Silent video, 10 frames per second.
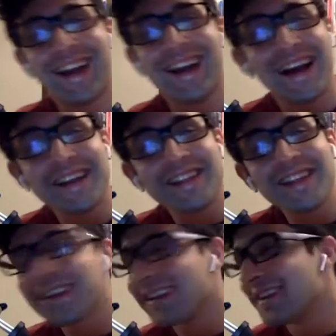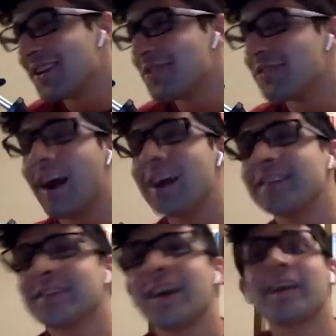I think,
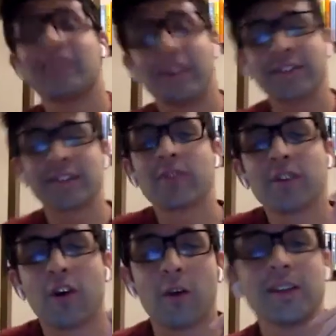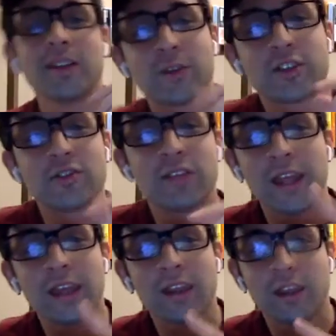guys, let us know in the comments what you
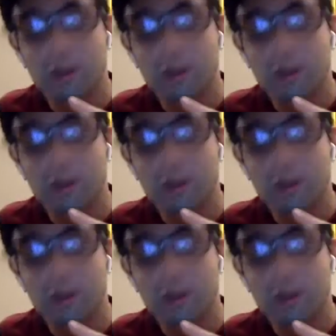think.